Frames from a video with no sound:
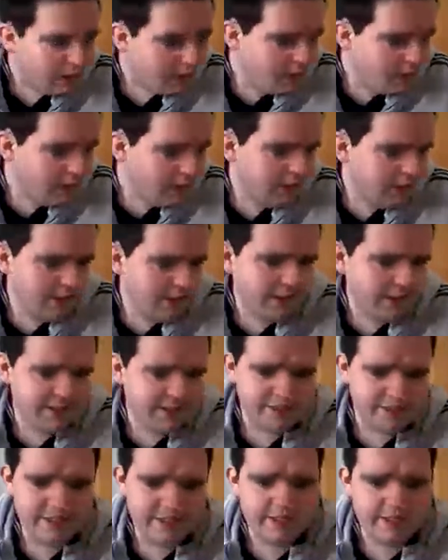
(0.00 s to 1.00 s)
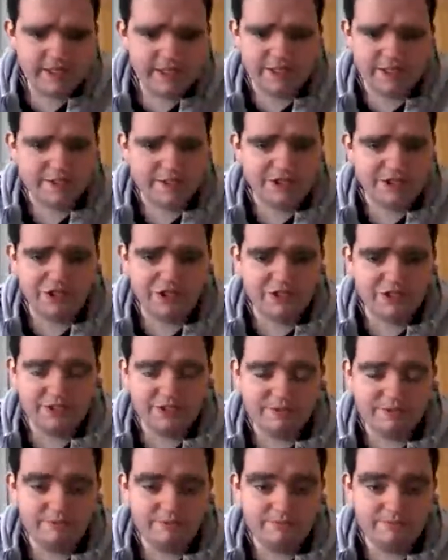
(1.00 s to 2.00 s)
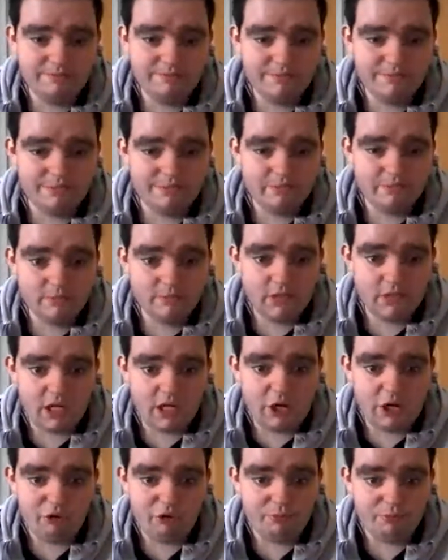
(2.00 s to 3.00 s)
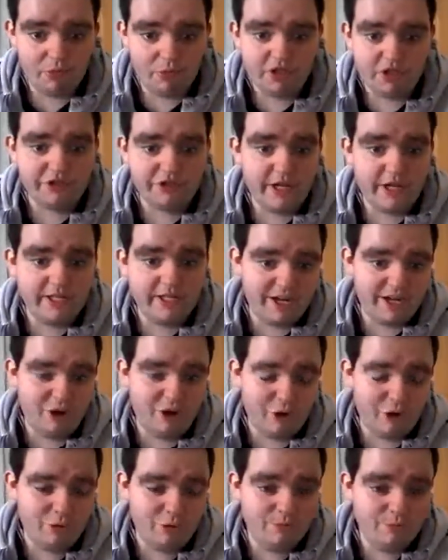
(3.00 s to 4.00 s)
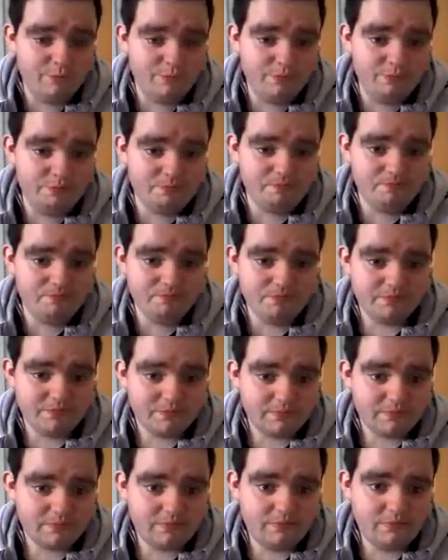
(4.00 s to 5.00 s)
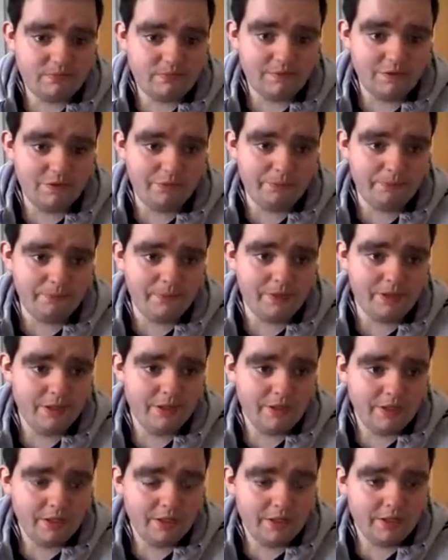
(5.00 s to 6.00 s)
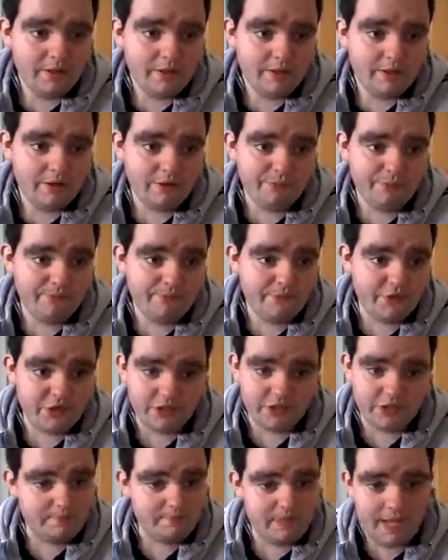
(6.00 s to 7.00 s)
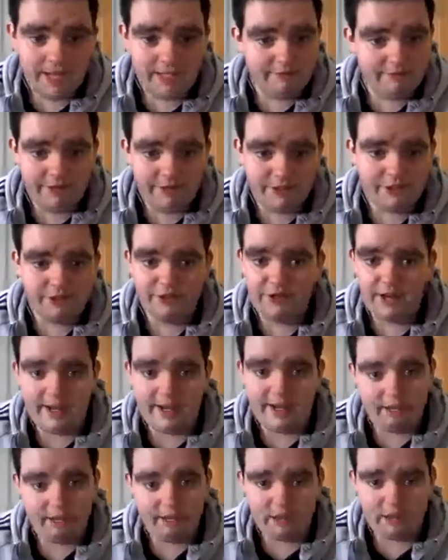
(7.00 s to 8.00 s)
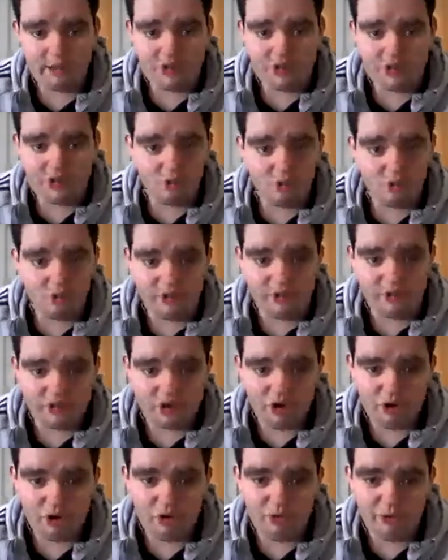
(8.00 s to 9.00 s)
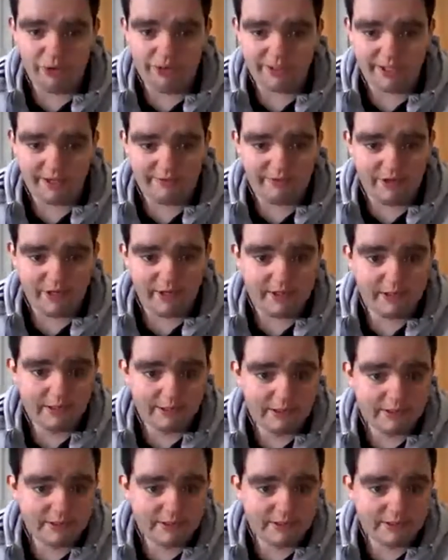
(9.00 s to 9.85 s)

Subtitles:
uh, it's just I would much rather be at home, mm, just playing video games or watching movies or whatever.